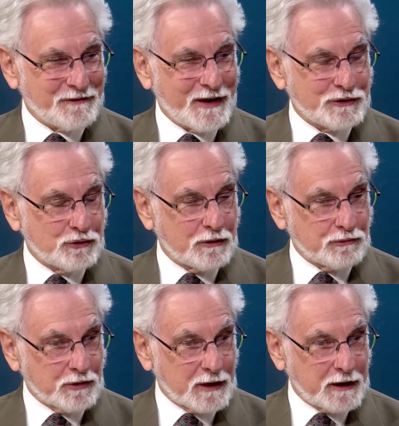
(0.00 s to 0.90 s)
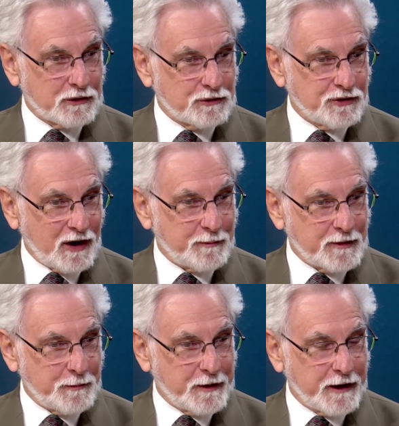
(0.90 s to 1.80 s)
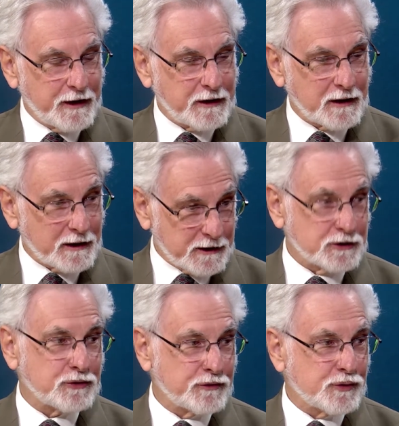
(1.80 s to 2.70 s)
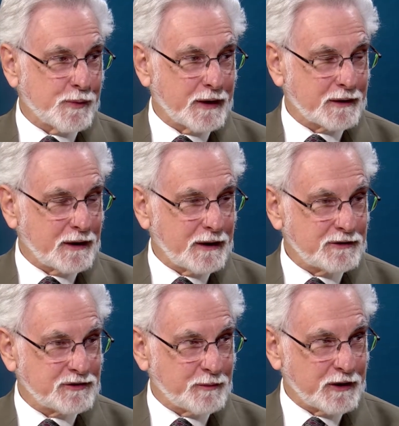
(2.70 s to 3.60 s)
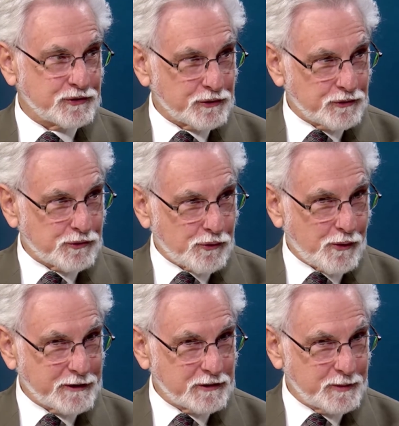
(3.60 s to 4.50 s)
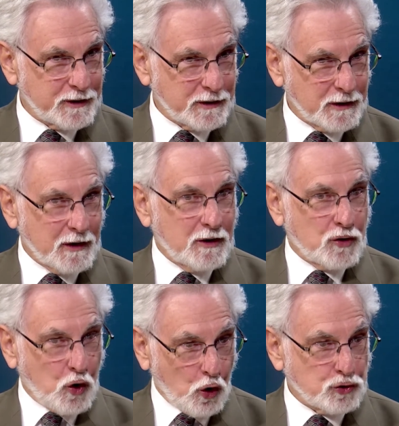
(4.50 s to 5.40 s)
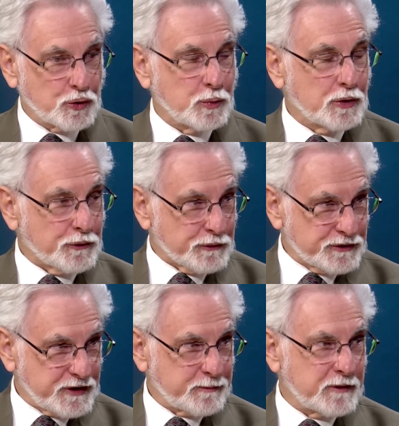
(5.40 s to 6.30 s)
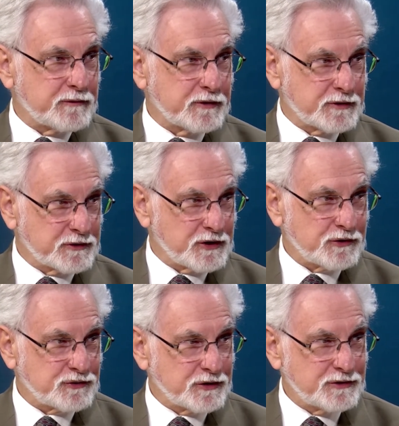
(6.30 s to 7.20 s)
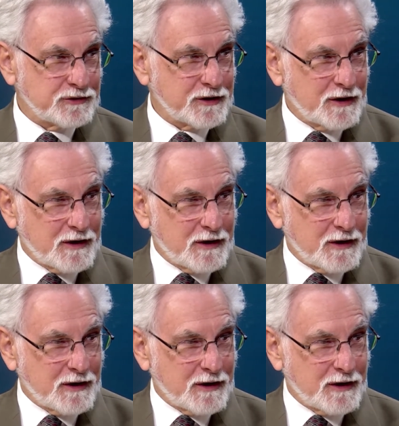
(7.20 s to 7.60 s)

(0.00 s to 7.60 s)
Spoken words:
If I do a really good job in the beginning, I interview my clients to make sure they're going to be coachable and receptive to suggestions.